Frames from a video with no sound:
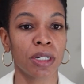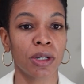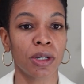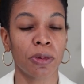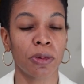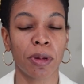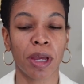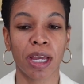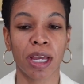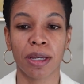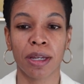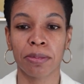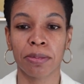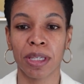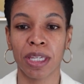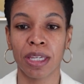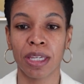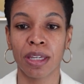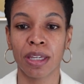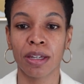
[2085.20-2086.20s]
I'm going to go back
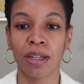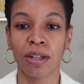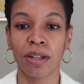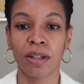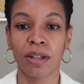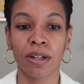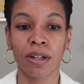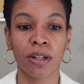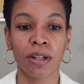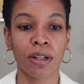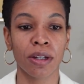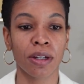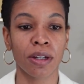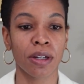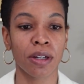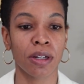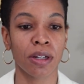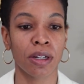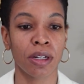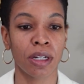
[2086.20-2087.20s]
up
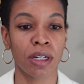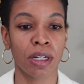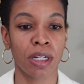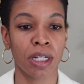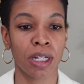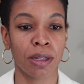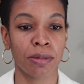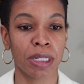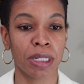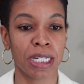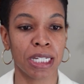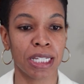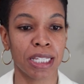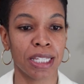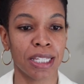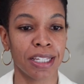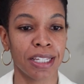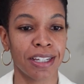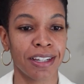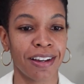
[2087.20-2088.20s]
here. I'm going to
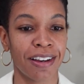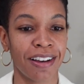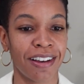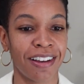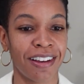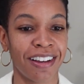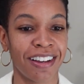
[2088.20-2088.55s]
click